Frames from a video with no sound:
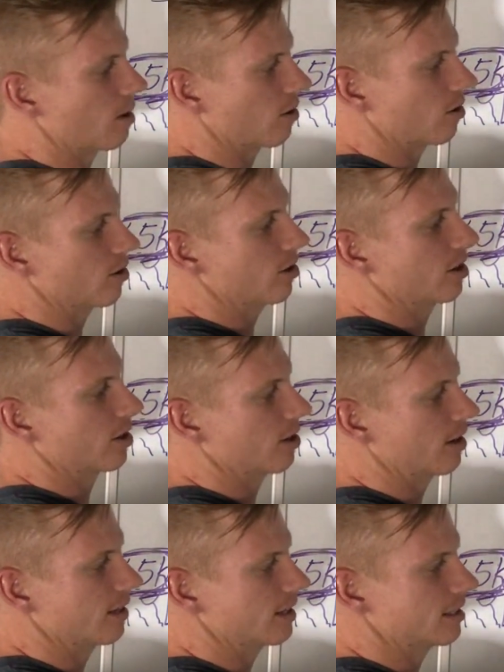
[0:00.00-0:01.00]
about earlier,
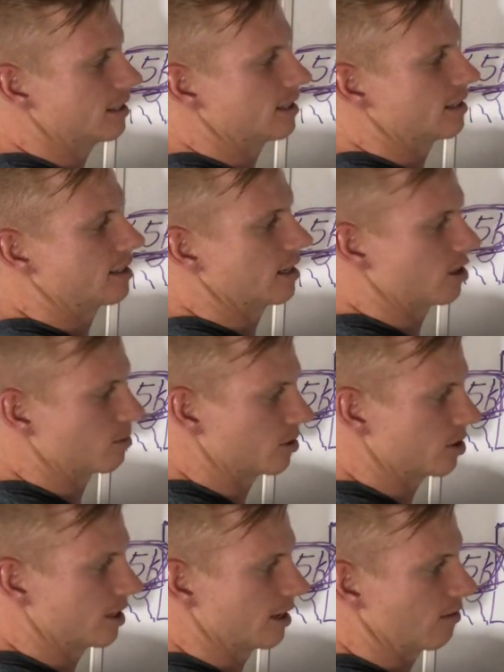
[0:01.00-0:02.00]
and this is the
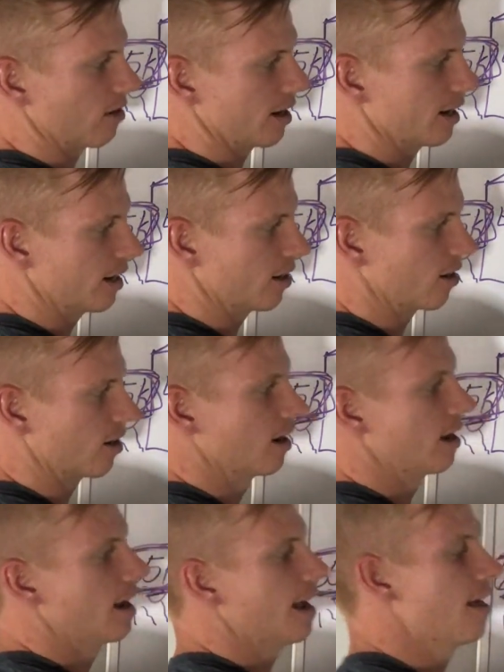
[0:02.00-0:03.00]
6% right here.
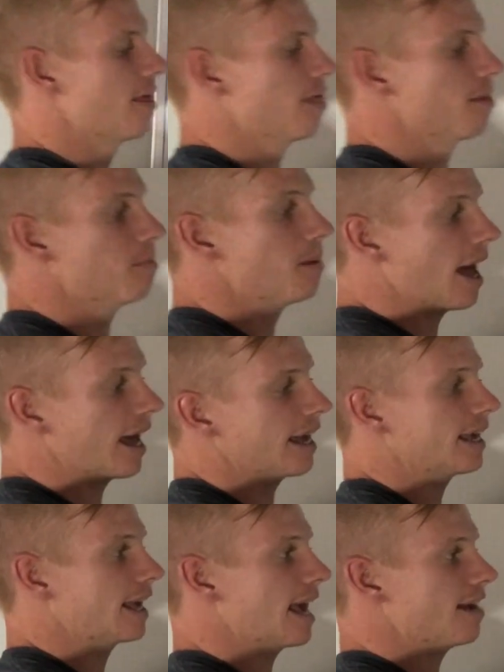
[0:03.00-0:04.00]
The
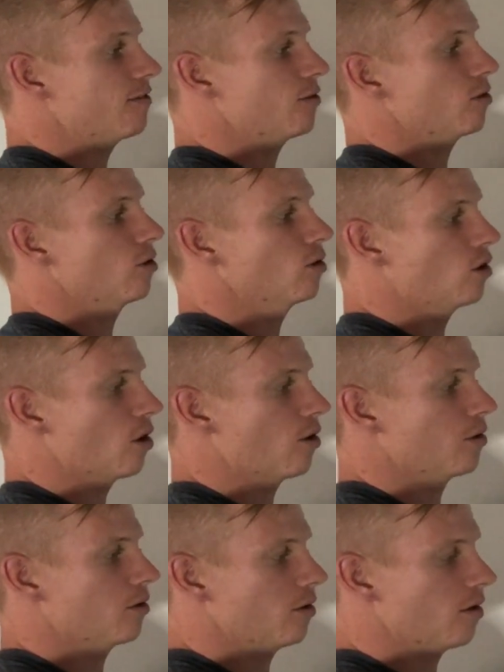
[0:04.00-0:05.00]
bank gave you the
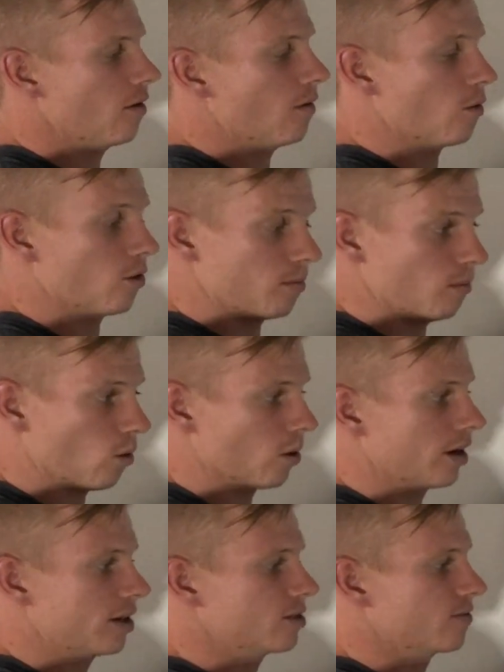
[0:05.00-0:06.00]
loan or the
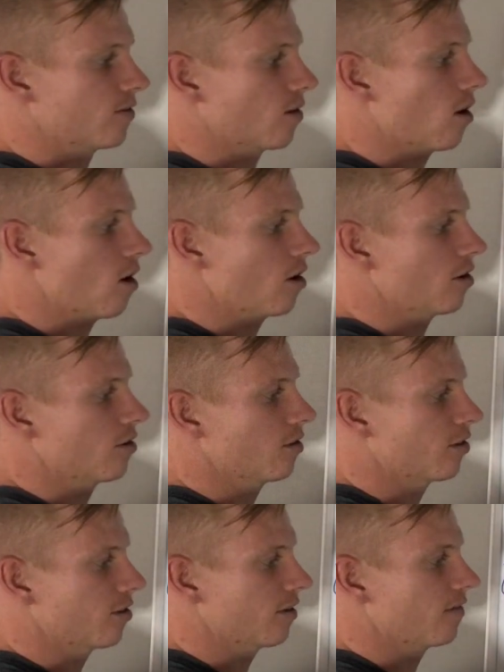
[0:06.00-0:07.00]
mortgage for
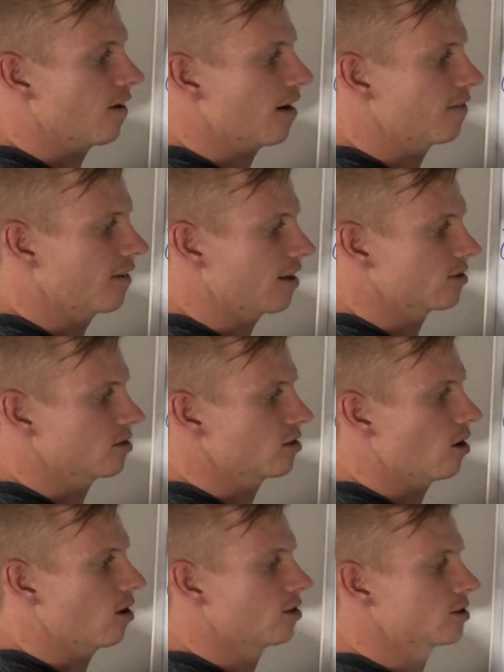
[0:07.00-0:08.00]

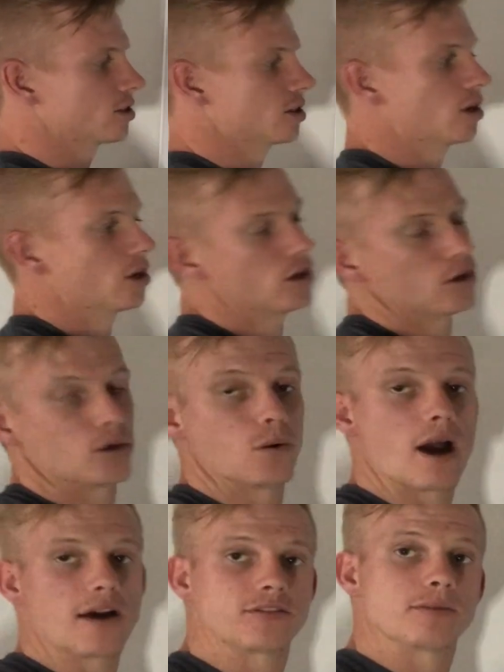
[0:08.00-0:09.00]
$135,000. You
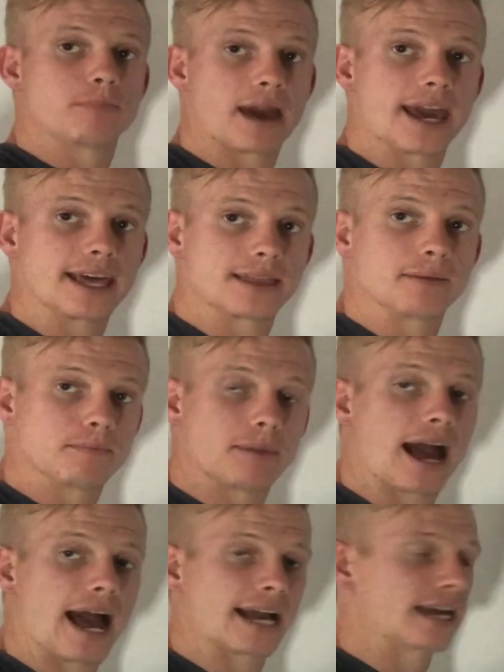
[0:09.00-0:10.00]
have to pay them
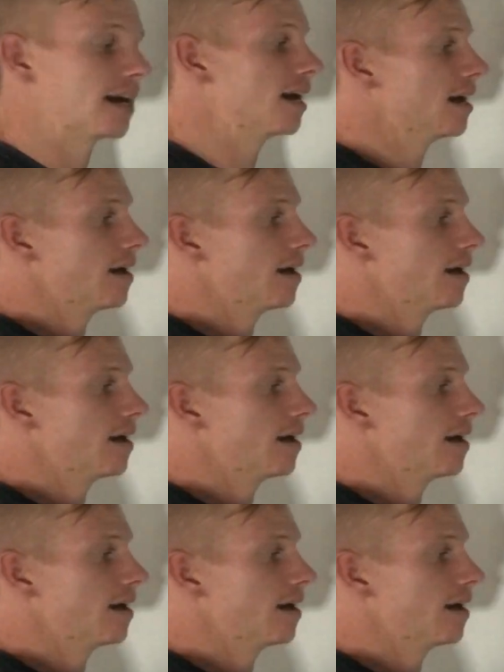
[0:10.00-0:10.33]
back,